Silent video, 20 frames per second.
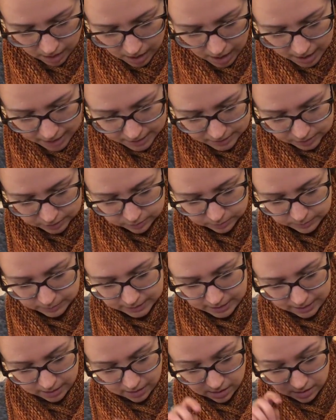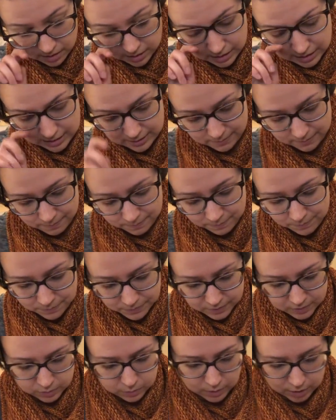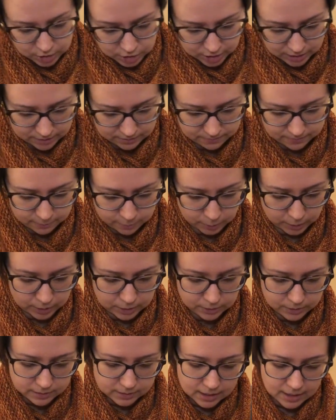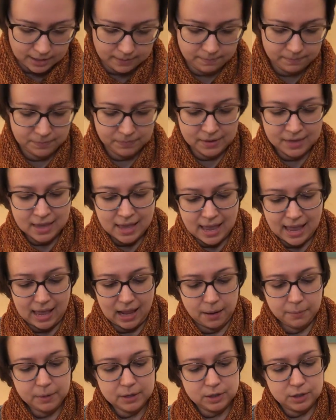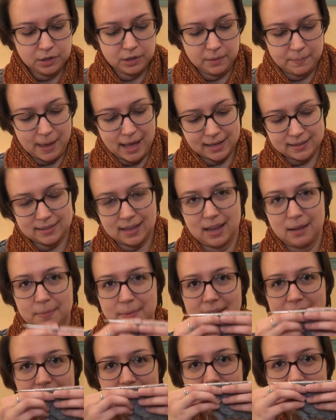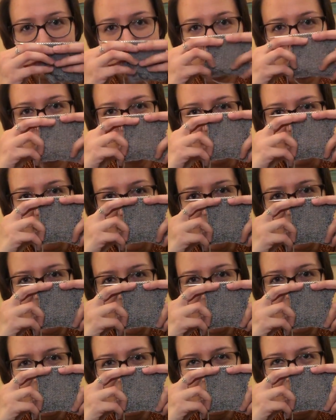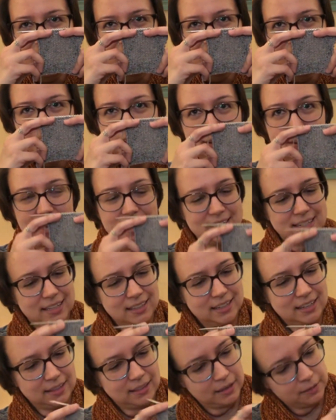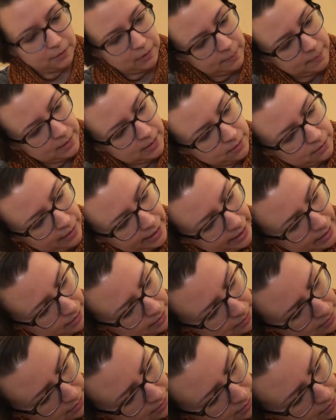I started working on swatching for a new design. And I'm going to show you the backside because haha, you can't tell anything from it, right?